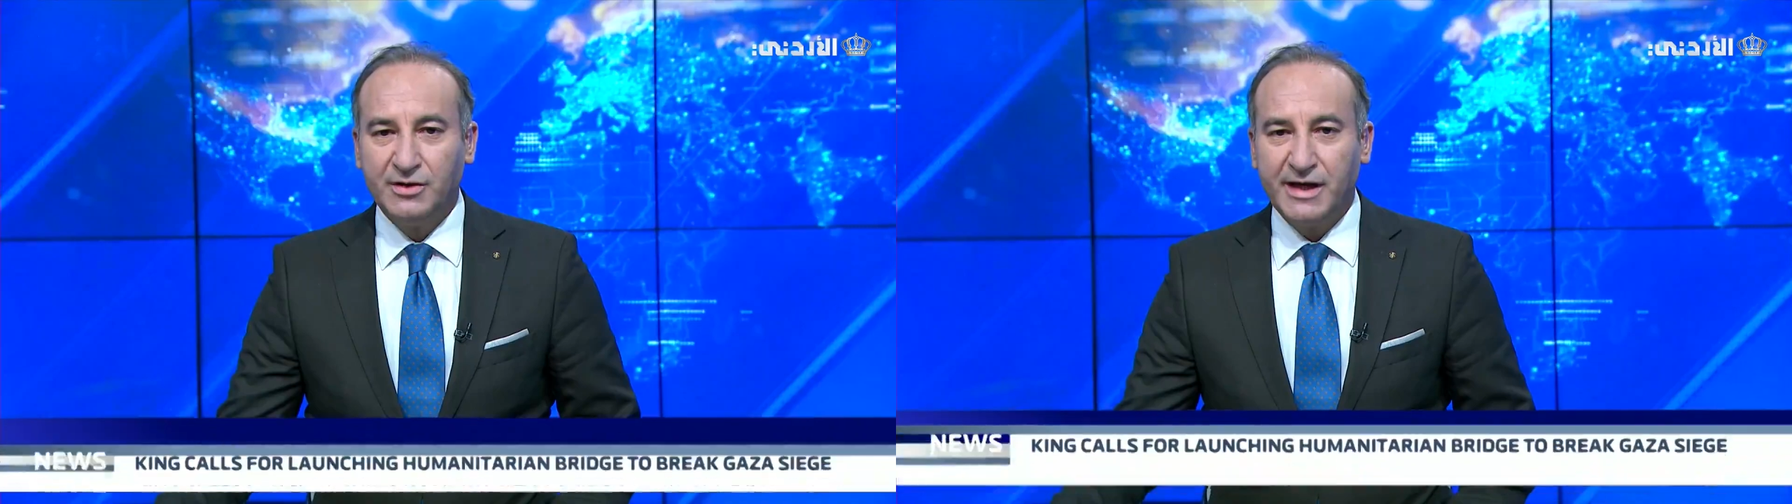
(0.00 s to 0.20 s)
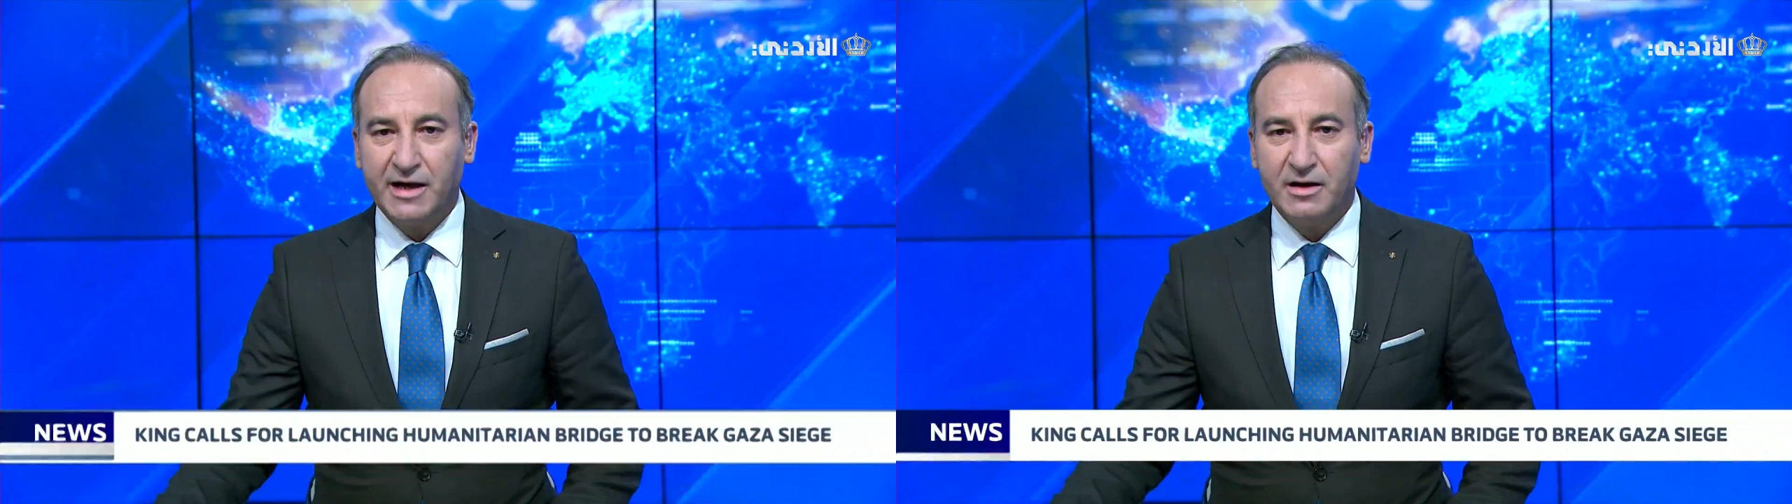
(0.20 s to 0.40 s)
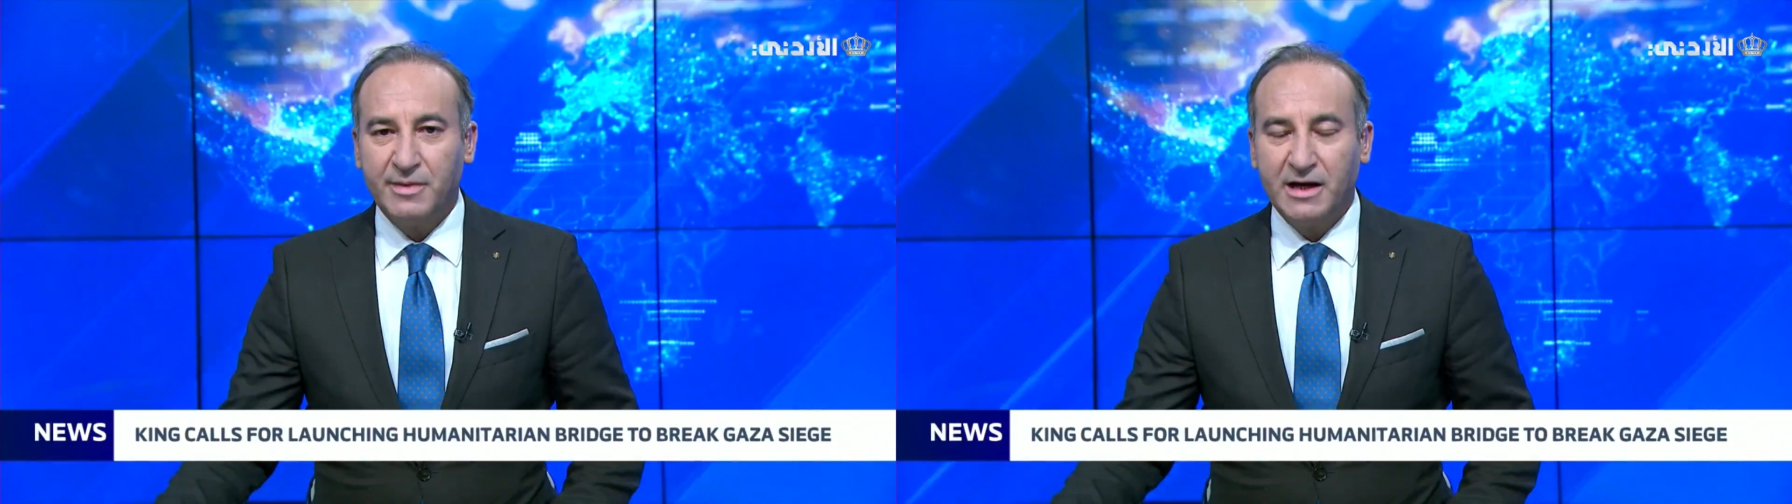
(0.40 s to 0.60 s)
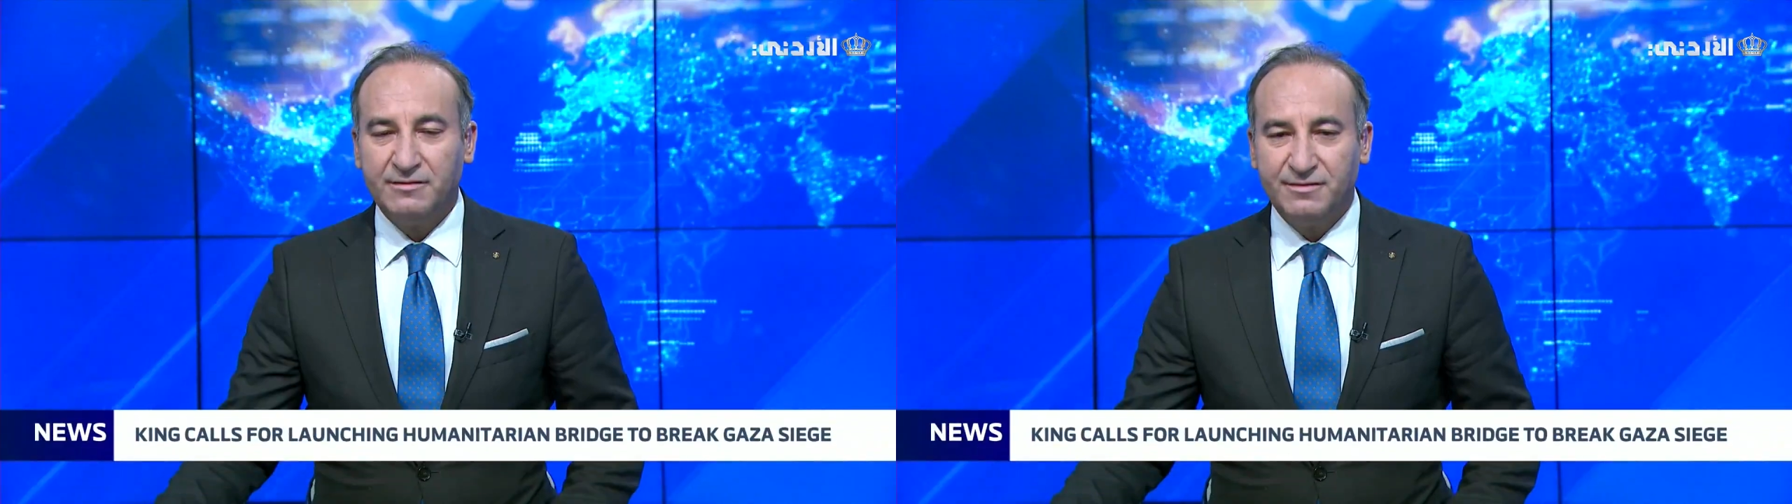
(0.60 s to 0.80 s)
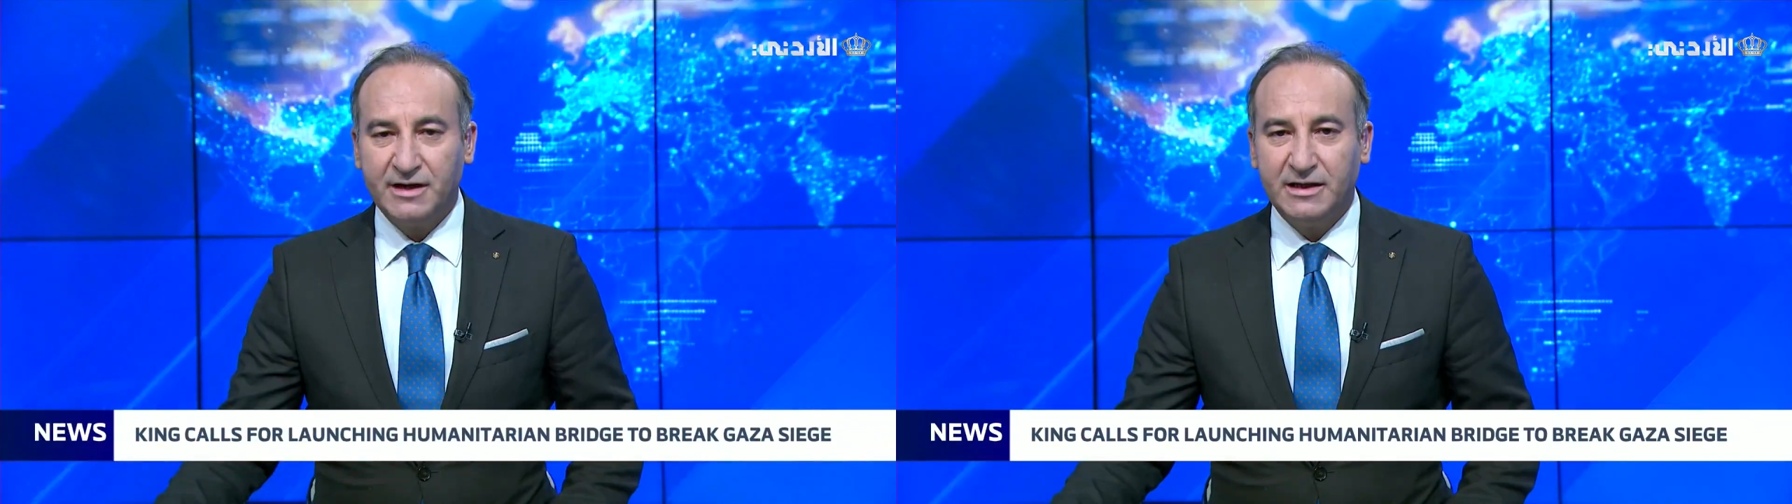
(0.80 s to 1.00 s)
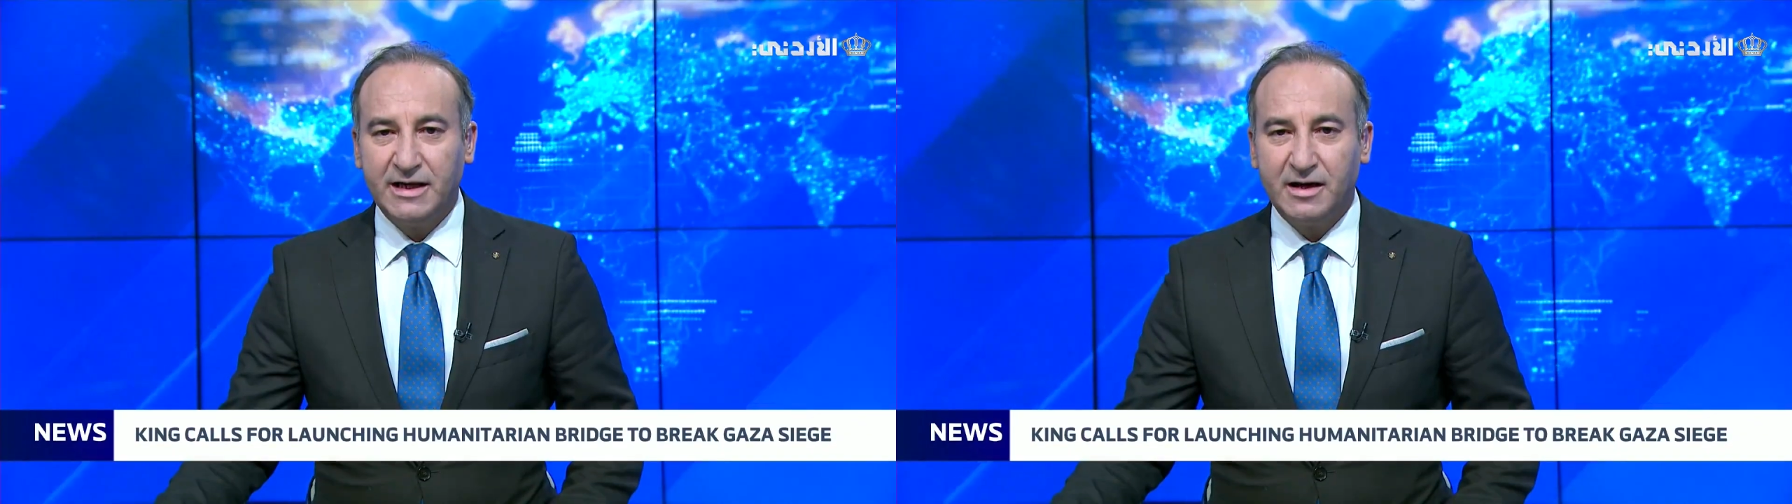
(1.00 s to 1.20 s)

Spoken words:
Arab and friendly